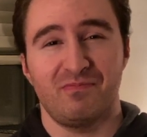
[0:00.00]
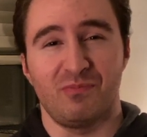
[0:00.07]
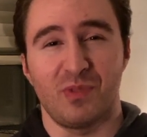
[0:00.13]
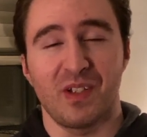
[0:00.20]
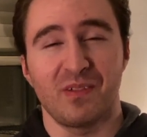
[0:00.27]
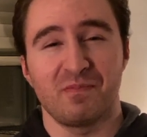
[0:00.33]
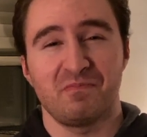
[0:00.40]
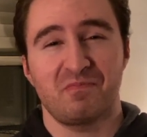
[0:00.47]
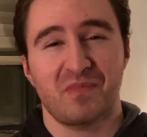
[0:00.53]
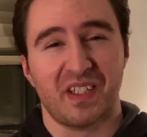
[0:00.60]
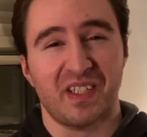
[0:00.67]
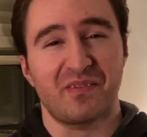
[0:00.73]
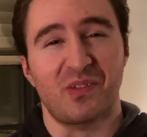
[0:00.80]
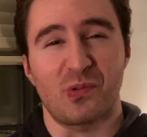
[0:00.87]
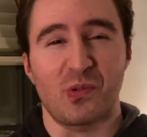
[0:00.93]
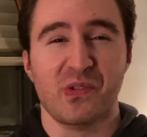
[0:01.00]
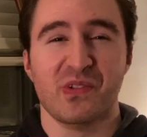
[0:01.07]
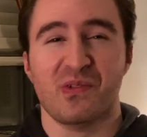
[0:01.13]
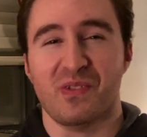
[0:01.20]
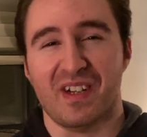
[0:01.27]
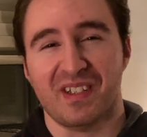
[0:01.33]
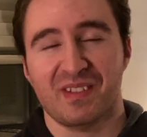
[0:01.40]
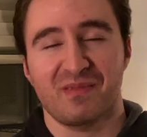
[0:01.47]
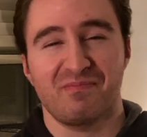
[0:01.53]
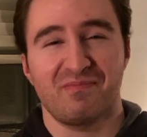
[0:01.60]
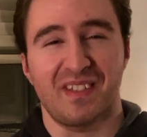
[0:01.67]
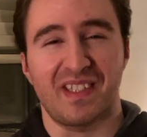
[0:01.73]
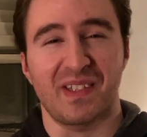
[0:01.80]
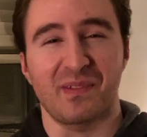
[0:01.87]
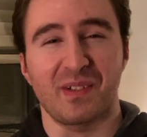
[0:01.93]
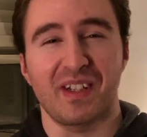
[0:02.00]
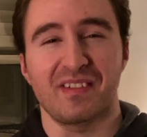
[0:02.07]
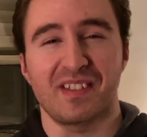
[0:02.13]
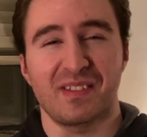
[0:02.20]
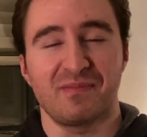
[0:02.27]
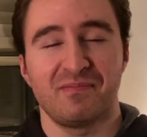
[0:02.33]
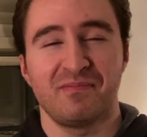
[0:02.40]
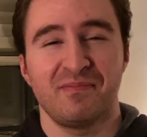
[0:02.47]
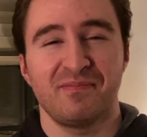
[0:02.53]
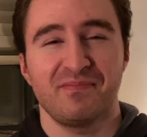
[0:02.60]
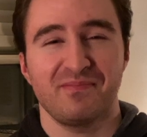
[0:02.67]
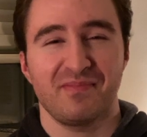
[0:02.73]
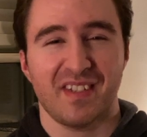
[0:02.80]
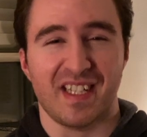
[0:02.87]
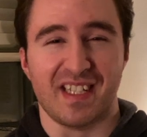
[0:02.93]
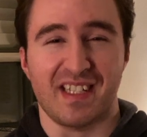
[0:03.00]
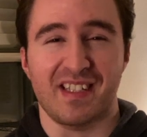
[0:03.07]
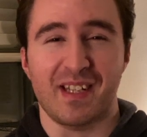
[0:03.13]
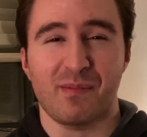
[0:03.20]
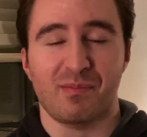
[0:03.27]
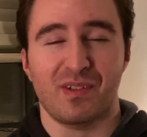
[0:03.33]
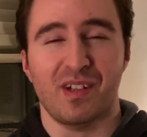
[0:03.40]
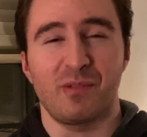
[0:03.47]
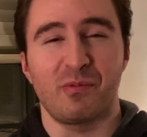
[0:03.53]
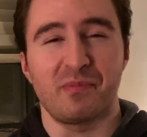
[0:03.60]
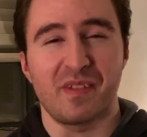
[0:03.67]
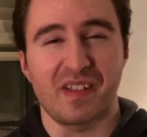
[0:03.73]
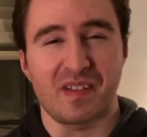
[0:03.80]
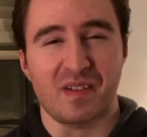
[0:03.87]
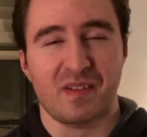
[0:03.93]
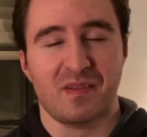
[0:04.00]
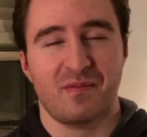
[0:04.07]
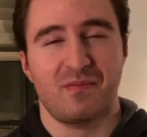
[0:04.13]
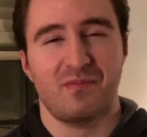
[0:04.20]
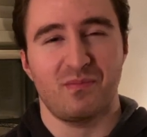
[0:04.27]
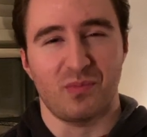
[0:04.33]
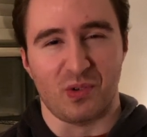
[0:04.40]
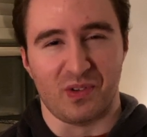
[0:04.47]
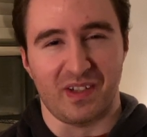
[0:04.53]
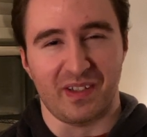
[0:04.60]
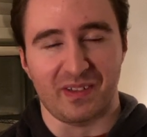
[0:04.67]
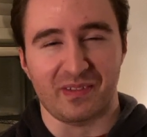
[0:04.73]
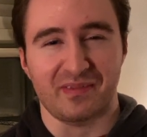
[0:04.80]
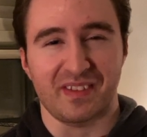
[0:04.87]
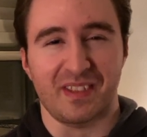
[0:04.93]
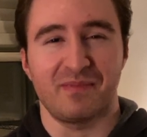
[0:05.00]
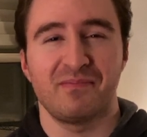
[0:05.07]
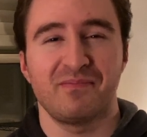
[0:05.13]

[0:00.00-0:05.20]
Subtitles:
well, kind of course correct and get around it. And that problem is pornography.